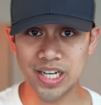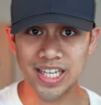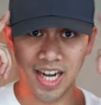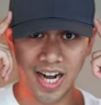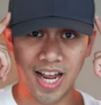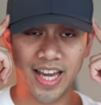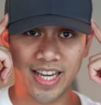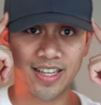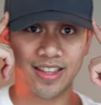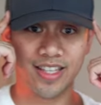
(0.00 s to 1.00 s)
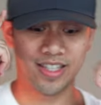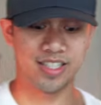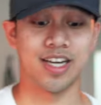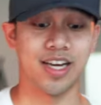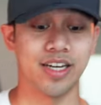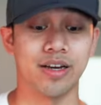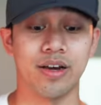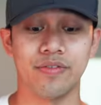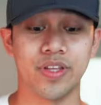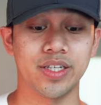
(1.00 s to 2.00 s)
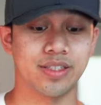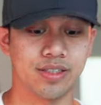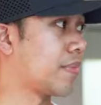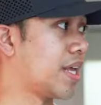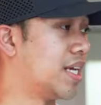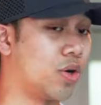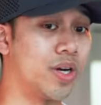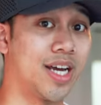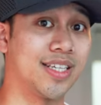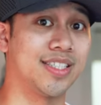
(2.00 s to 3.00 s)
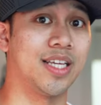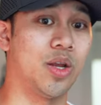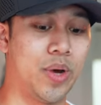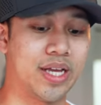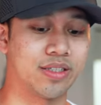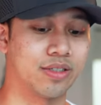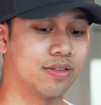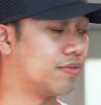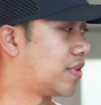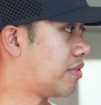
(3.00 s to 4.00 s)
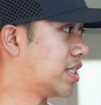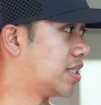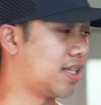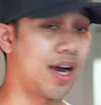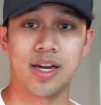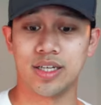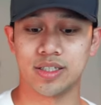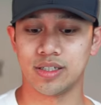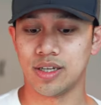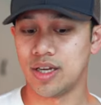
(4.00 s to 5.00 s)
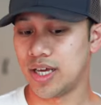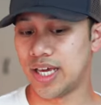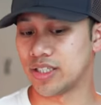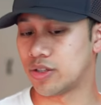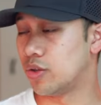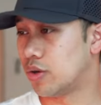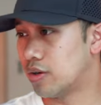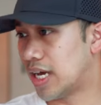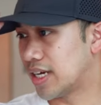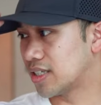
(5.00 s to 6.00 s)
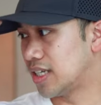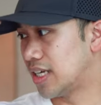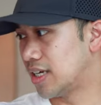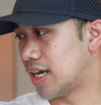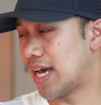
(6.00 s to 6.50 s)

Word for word: like the design of this. It's got a nice silhouette, very stylish it's not actually as